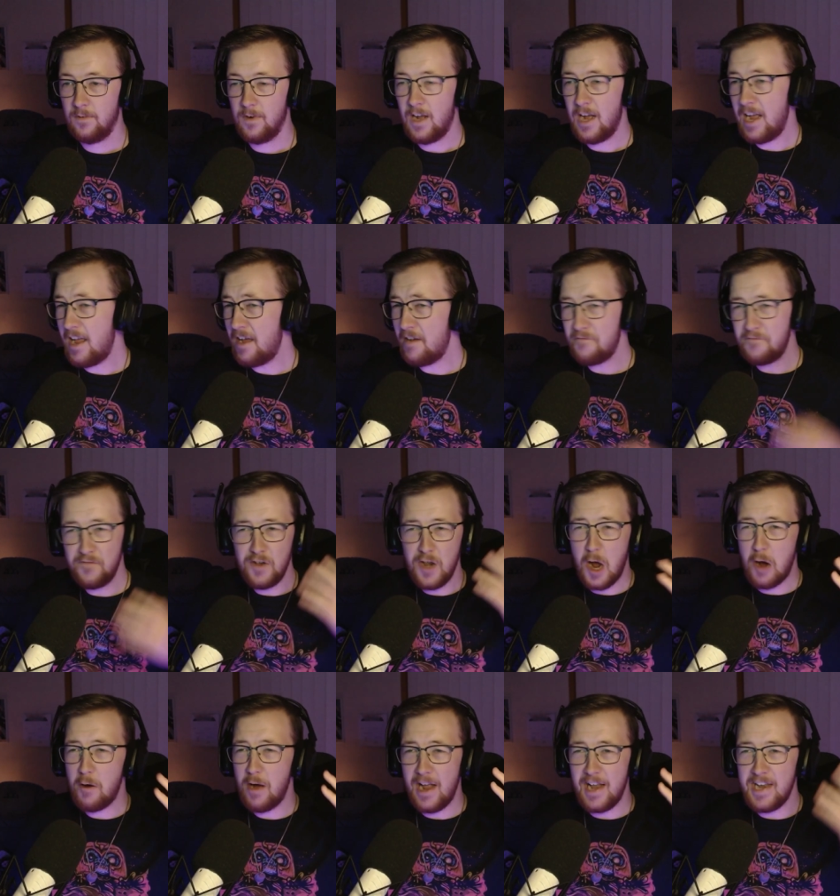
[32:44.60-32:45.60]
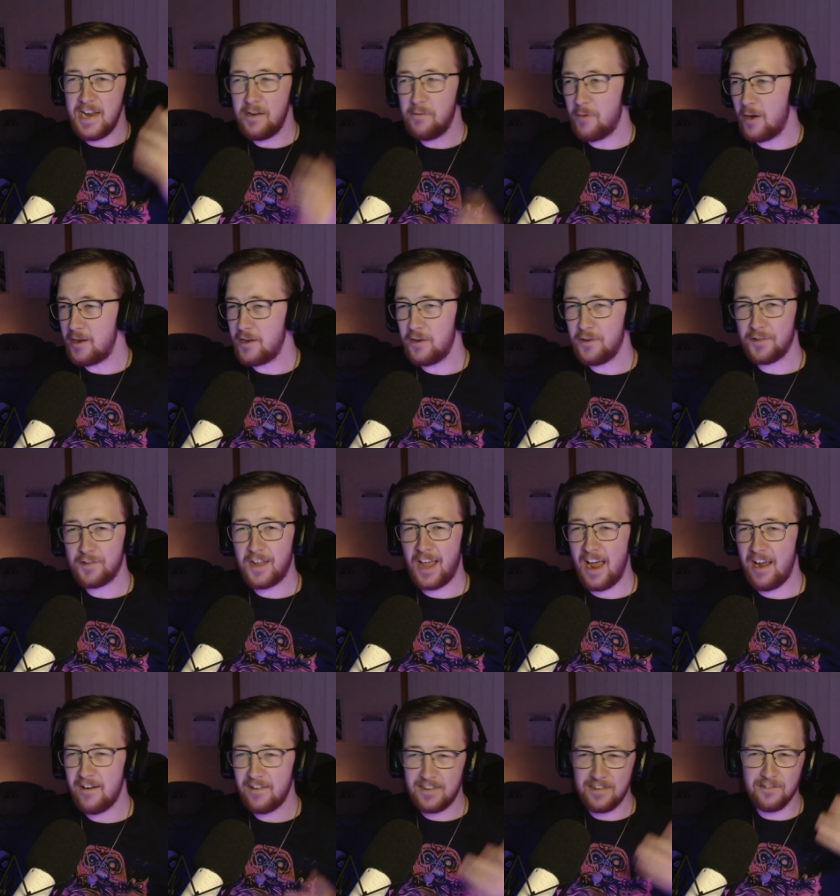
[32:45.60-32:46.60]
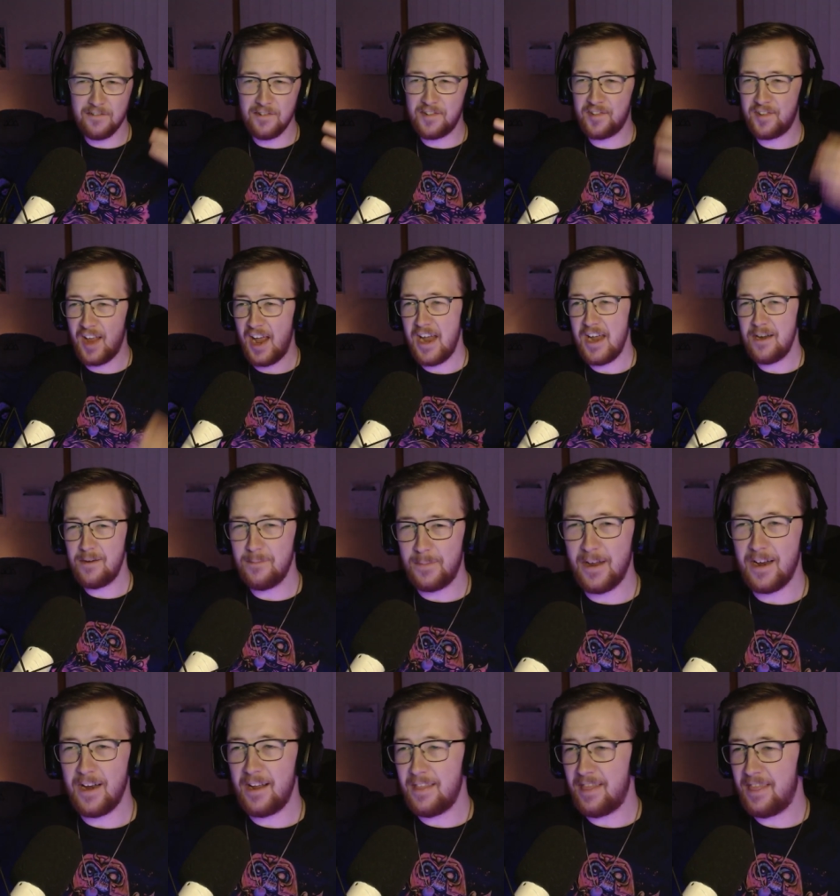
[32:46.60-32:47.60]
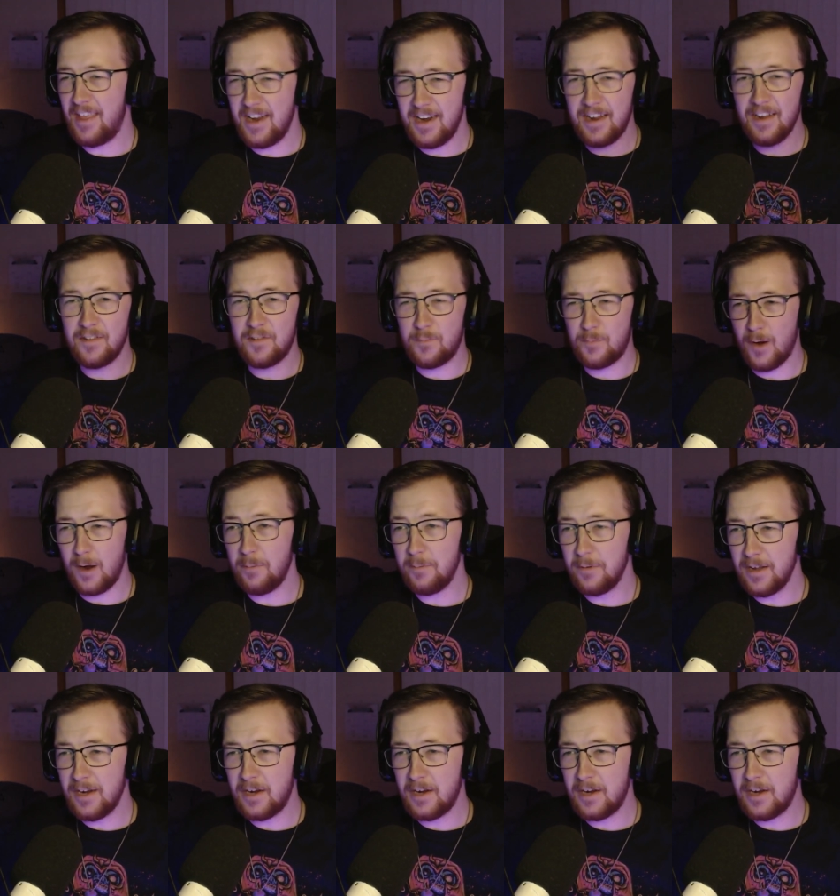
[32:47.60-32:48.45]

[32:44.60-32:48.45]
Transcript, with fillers: I have no idea what your character is saying, but I think it's probably